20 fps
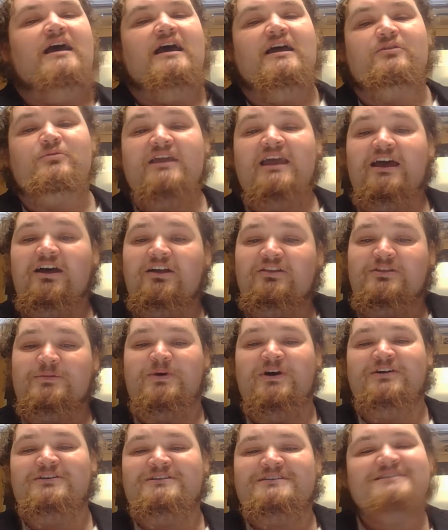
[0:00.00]
And we held the
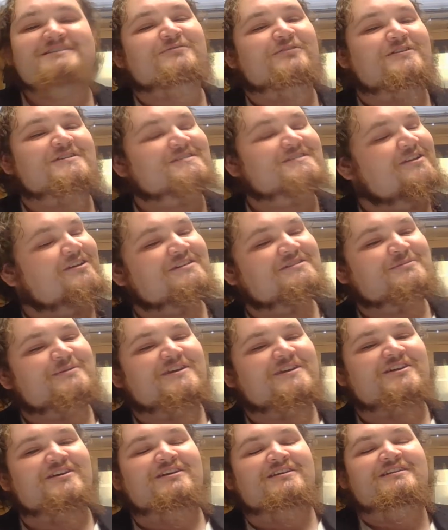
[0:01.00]
poses for as long as we
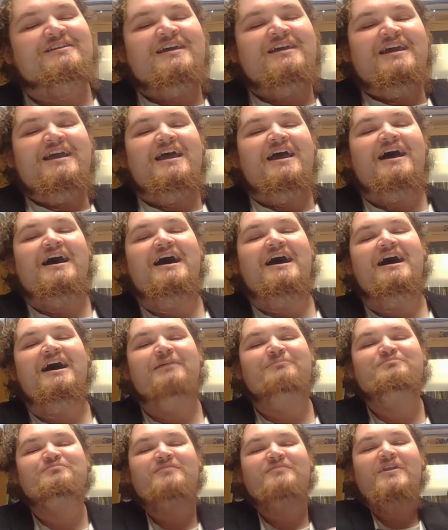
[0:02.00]
could.
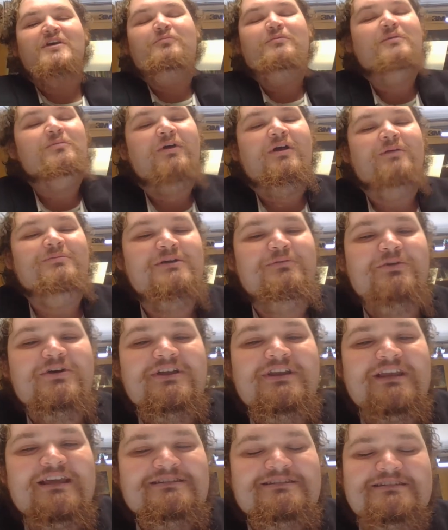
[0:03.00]
We probably
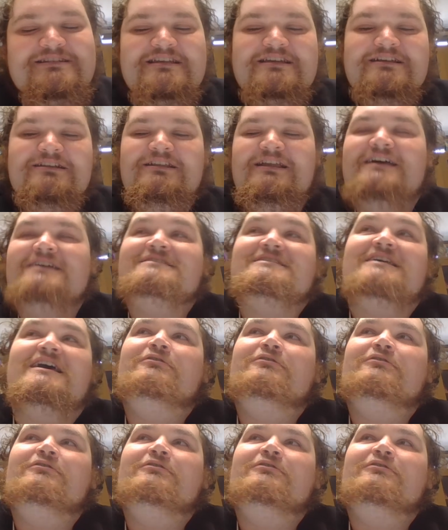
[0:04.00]
weren't as still as